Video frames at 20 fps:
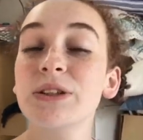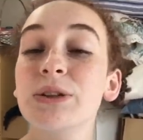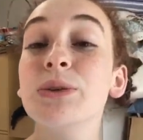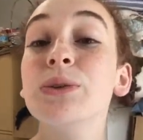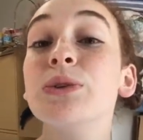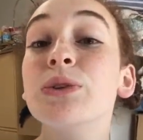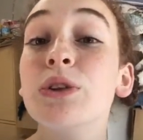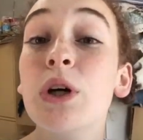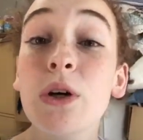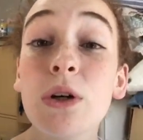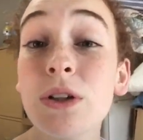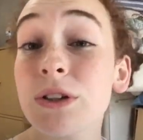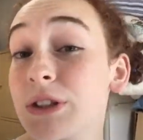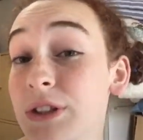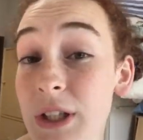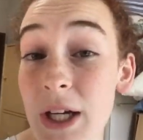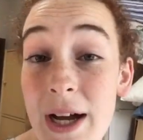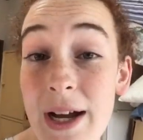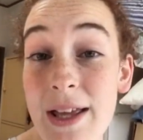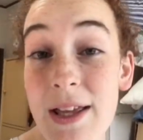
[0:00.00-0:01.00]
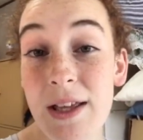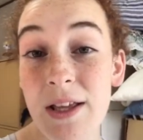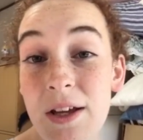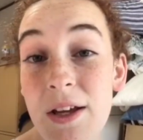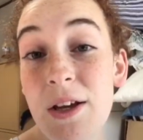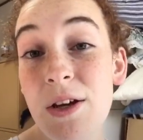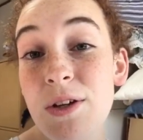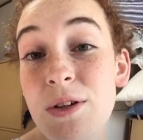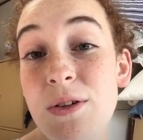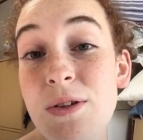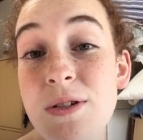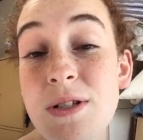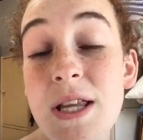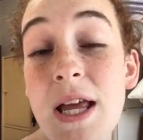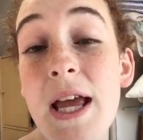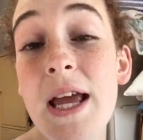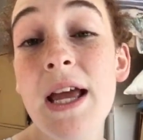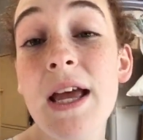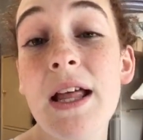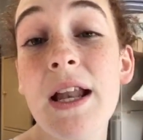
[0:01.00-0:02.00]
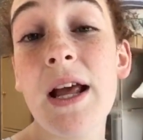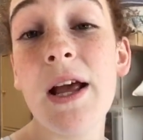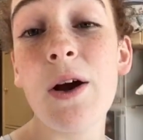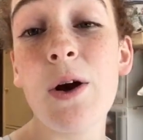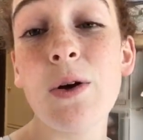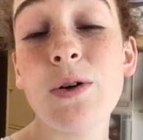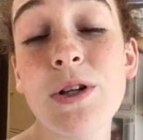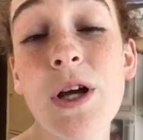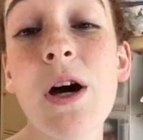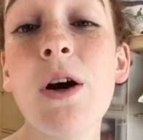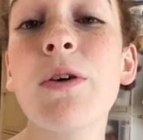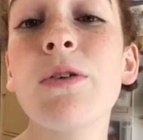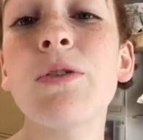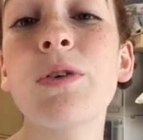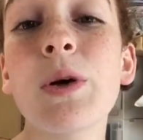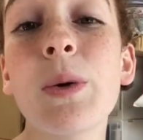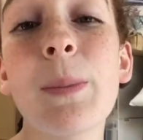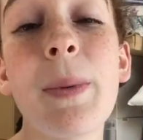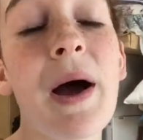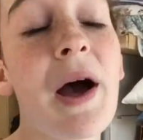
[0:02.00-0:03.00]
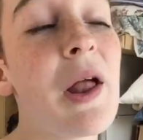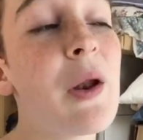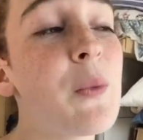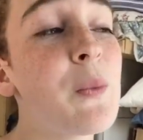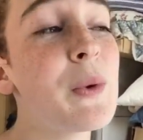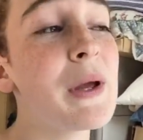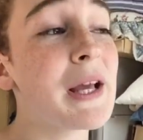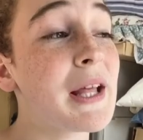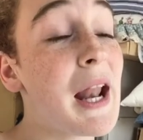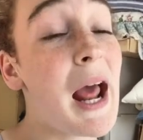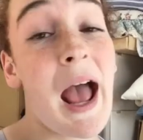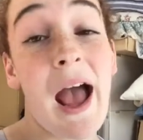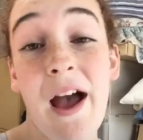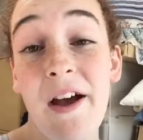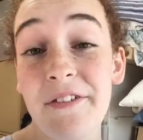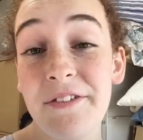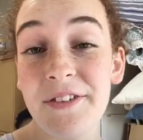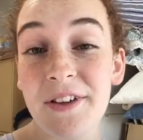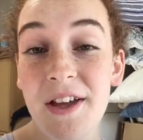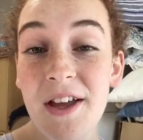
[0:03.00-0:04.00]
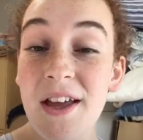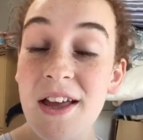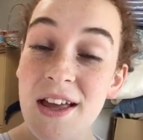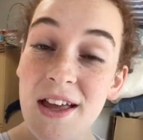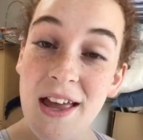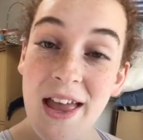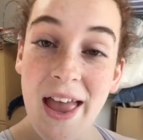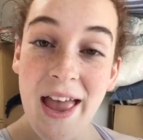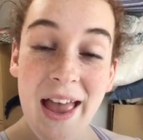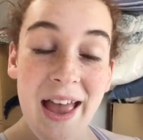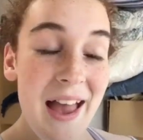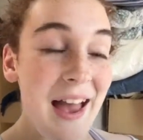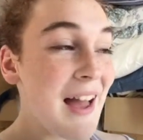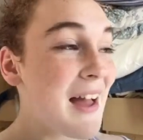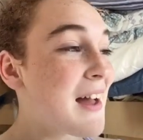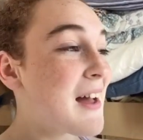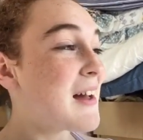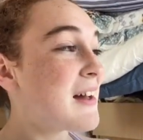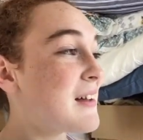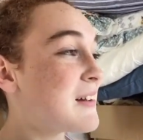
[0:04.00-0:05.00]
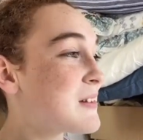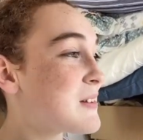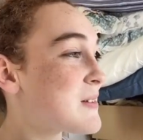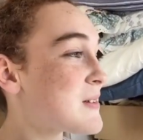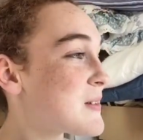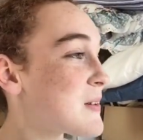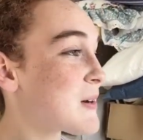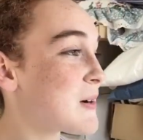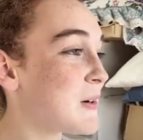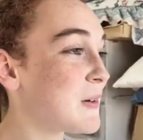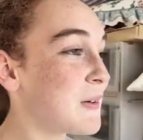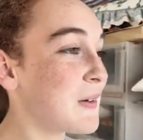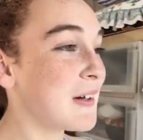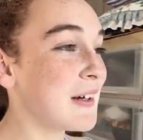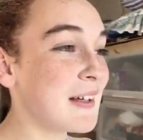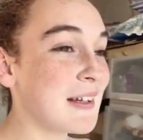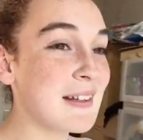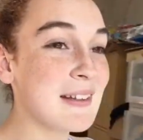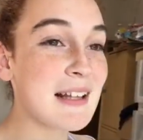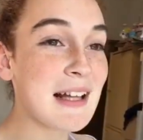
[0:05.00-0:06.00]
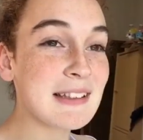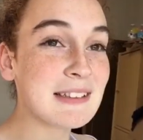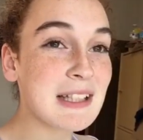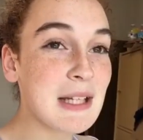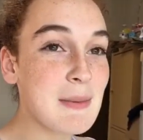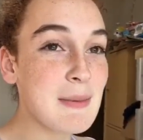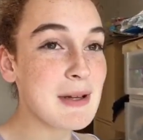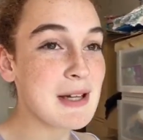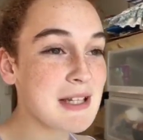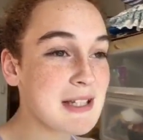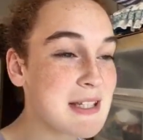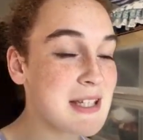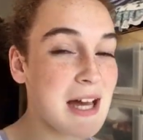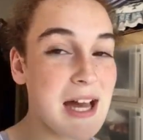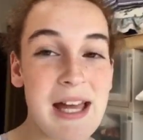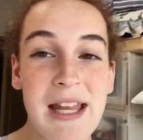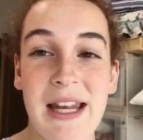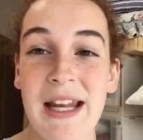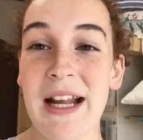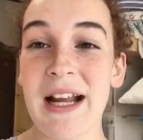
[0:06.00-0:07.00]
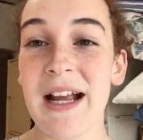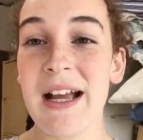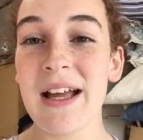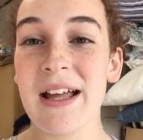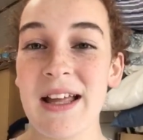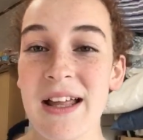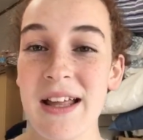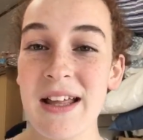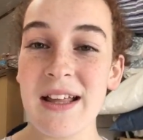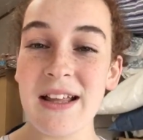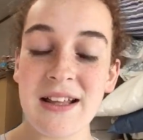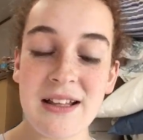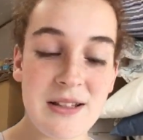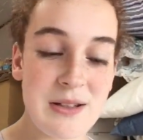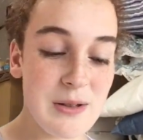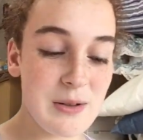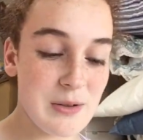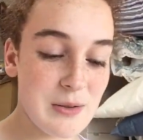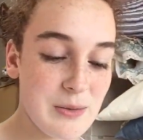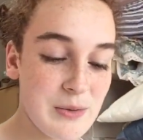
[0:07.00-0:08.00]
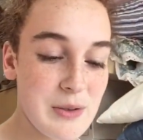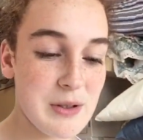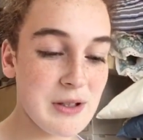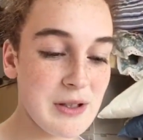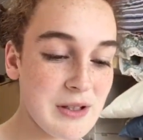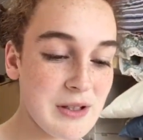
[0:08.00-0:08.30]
to Okazaki to stay in a hotel for about a week and a half. And so that's going to be exciting. So